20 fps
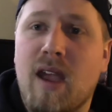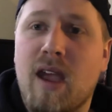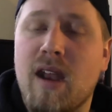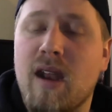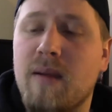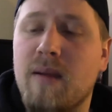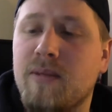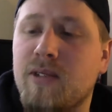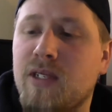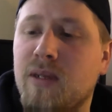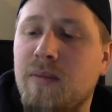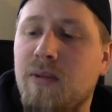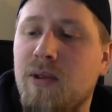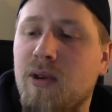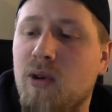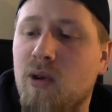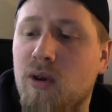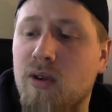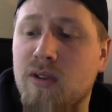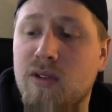and I'm
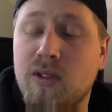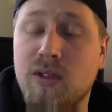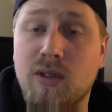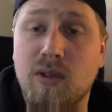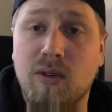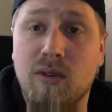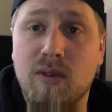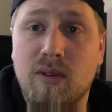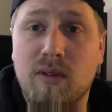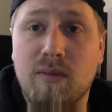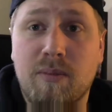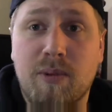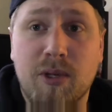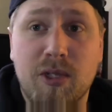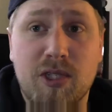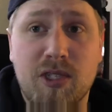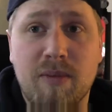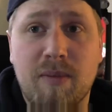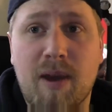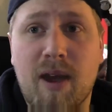simply going to
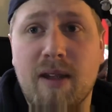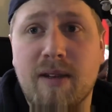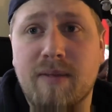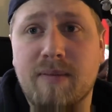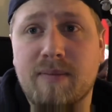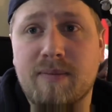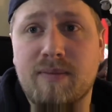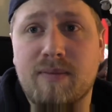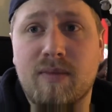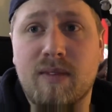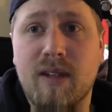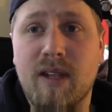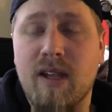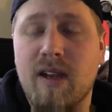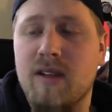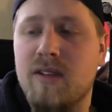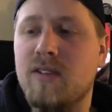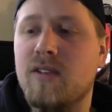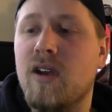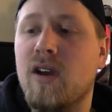push the button,
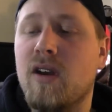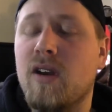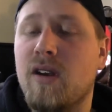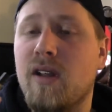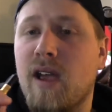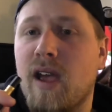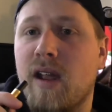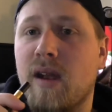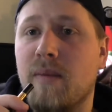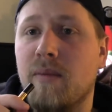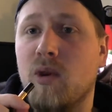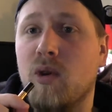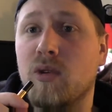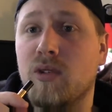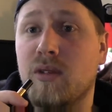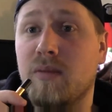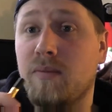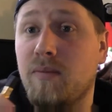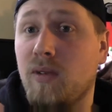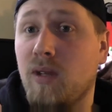get it started, and I'm
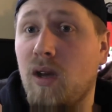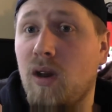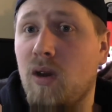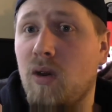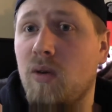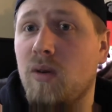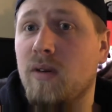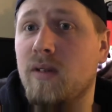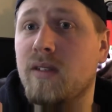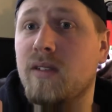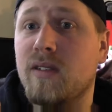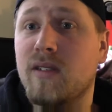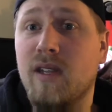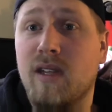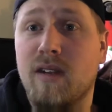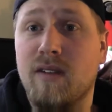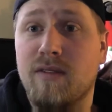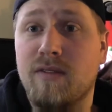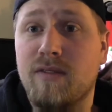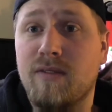going to blow
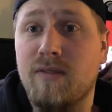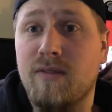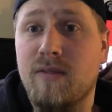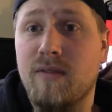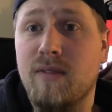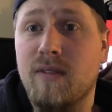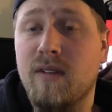instead of